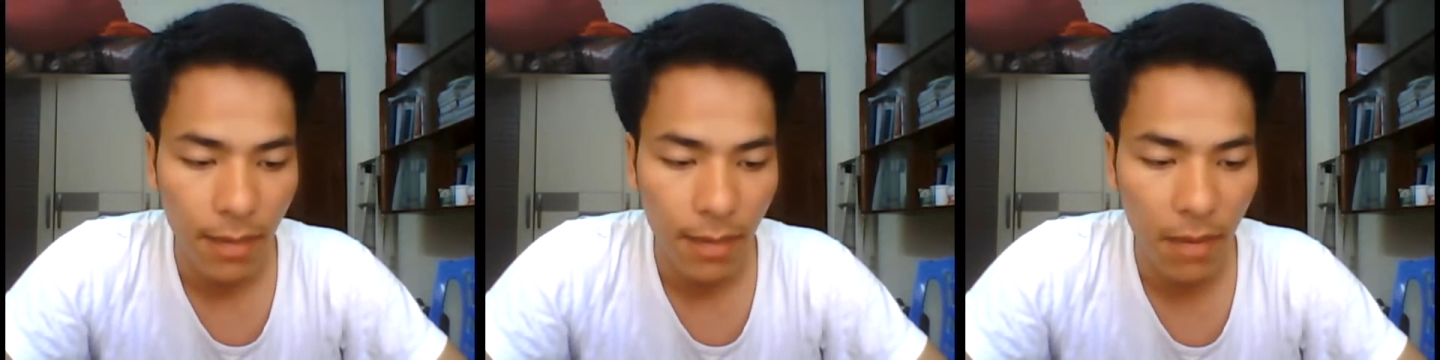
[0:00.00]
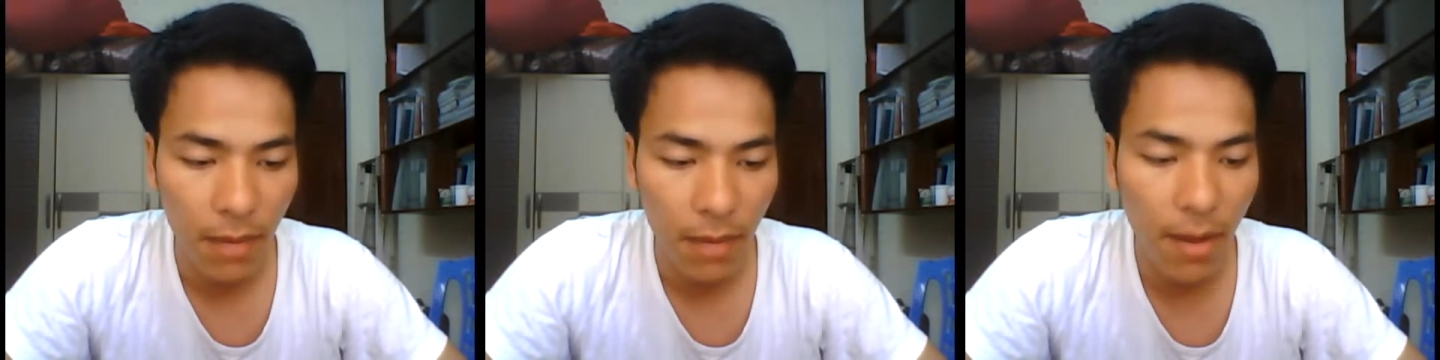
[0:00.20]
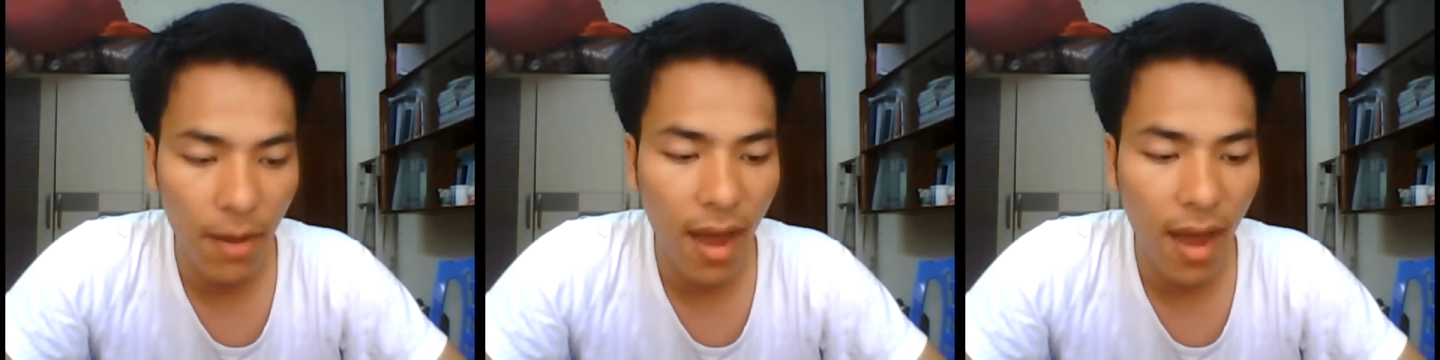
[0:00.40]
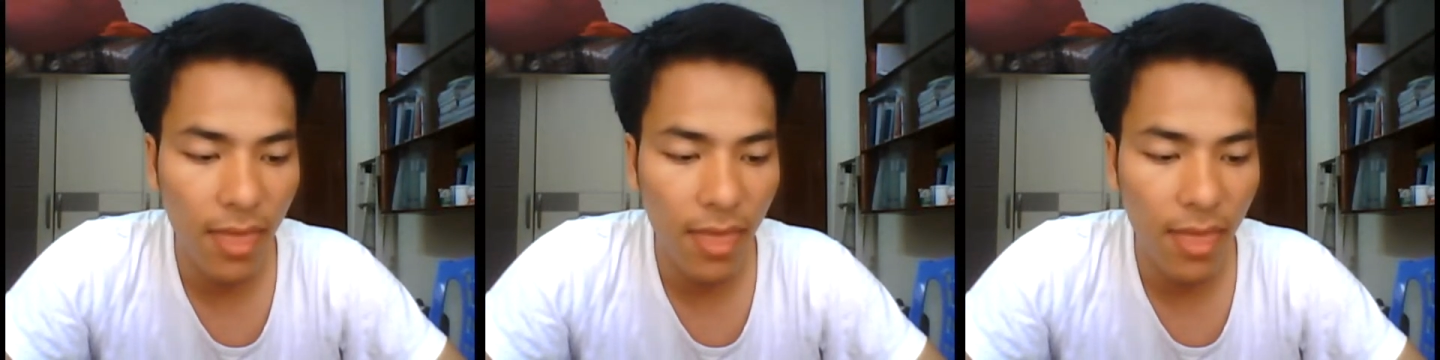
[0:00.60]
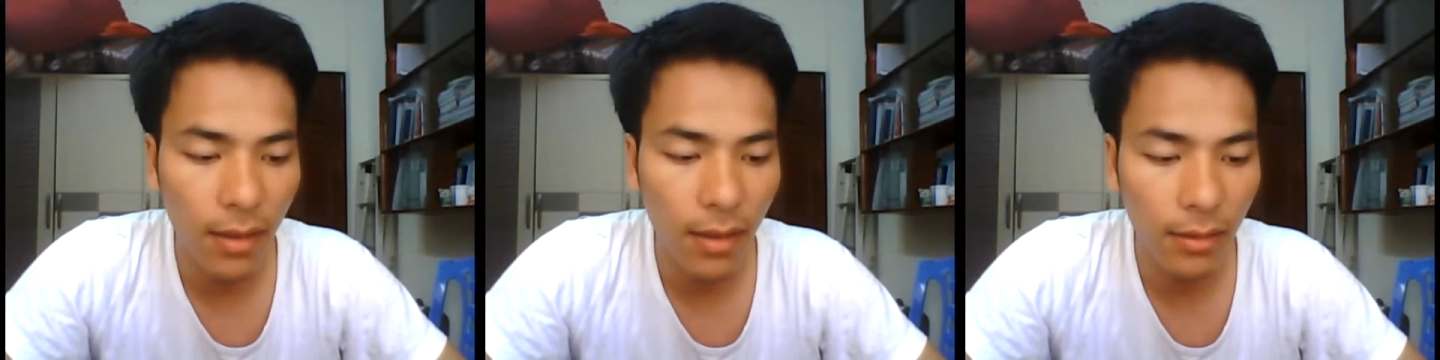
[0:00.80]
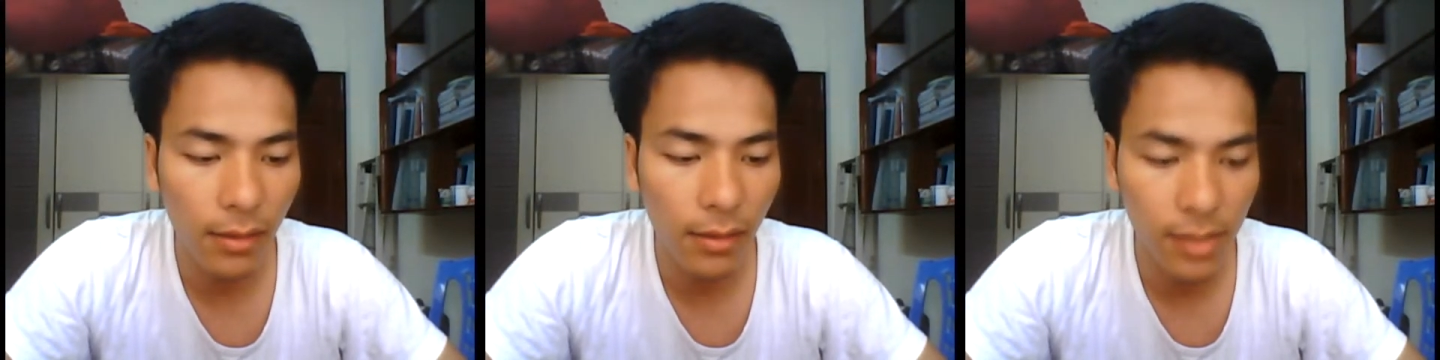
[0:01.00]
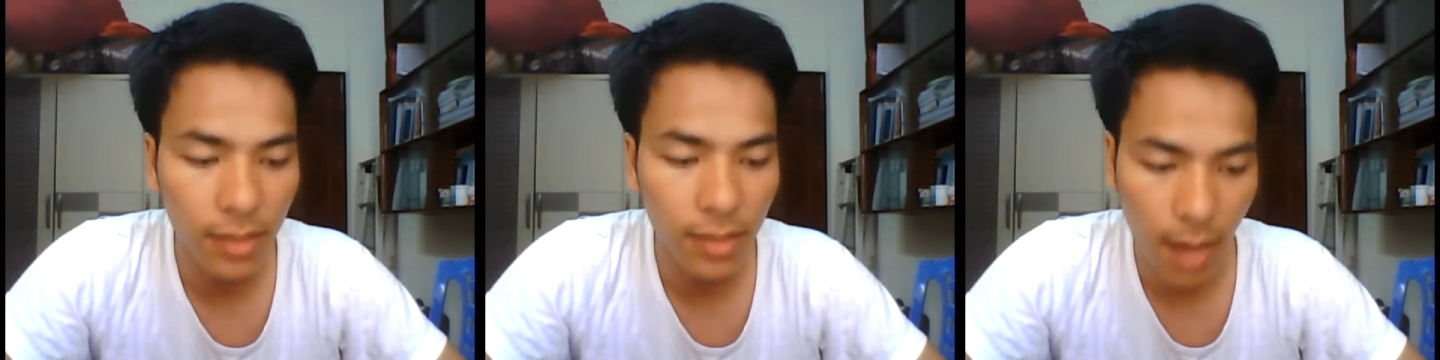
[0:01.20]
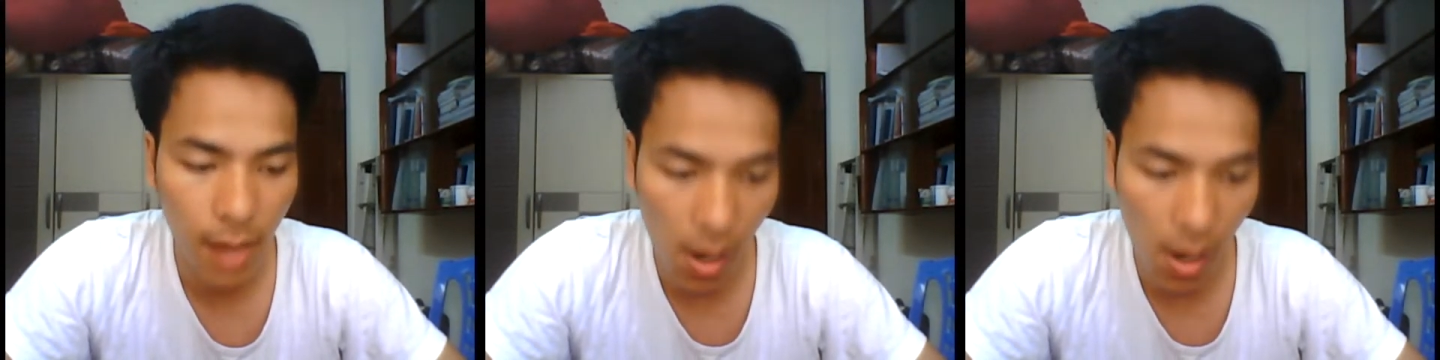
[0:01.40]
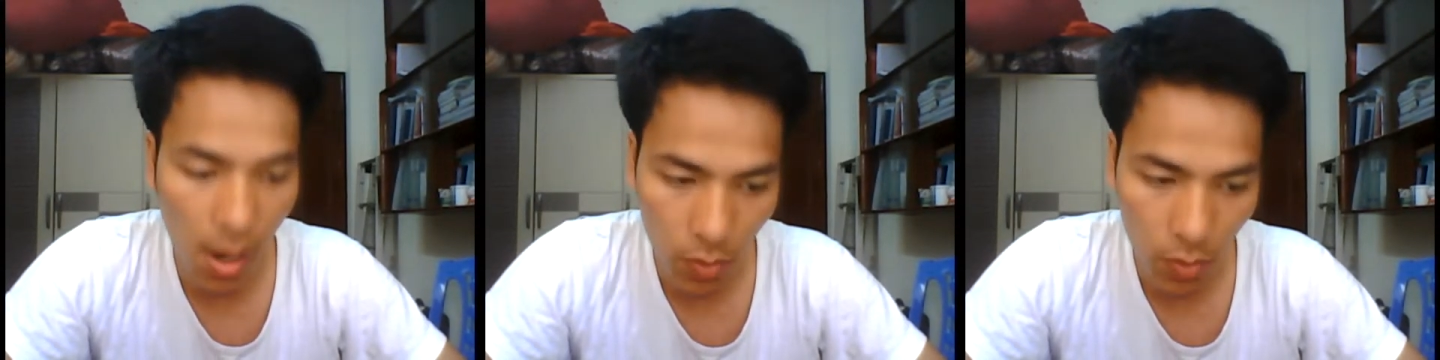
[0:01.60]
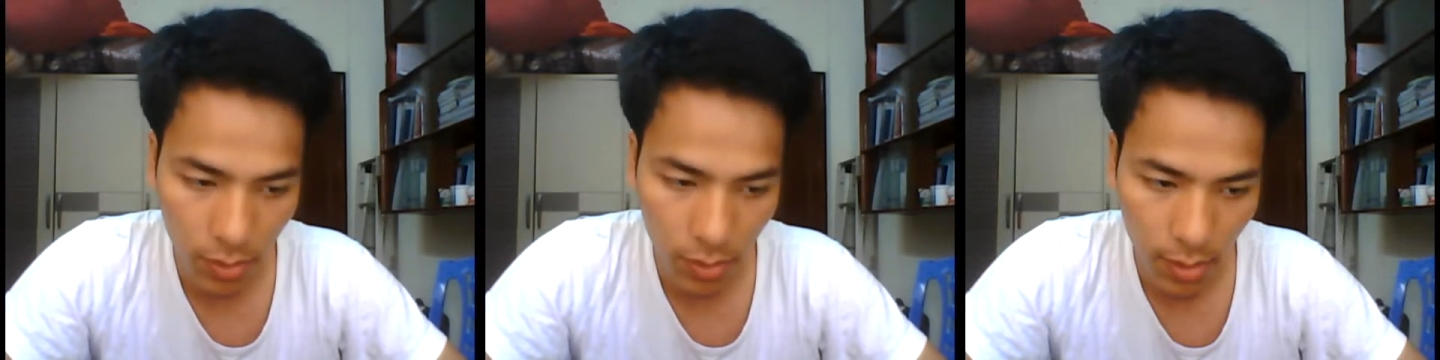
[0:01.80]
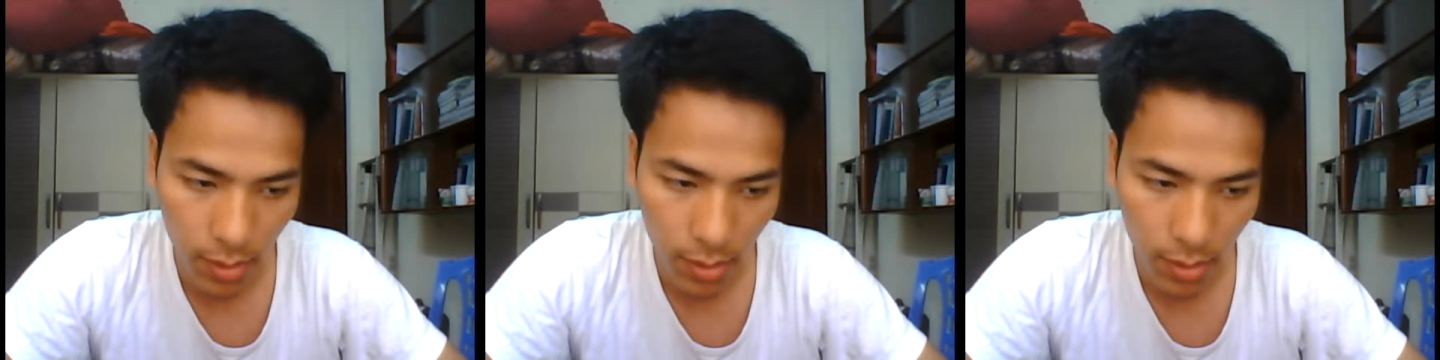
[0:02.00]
my brother's house,